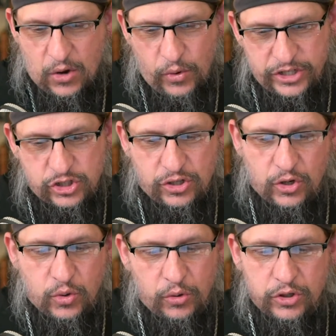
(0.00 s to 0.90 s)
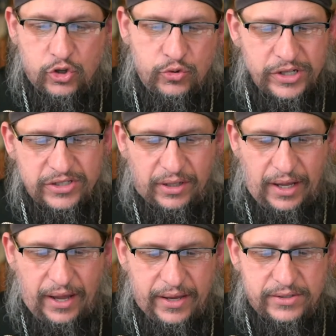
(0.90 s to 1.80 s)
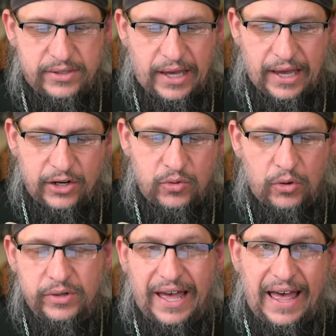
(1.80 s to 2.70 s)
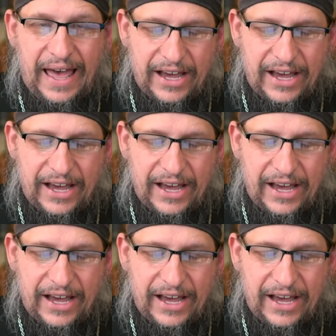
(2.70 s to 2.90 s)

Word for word: which, quote, crystallize and, quote,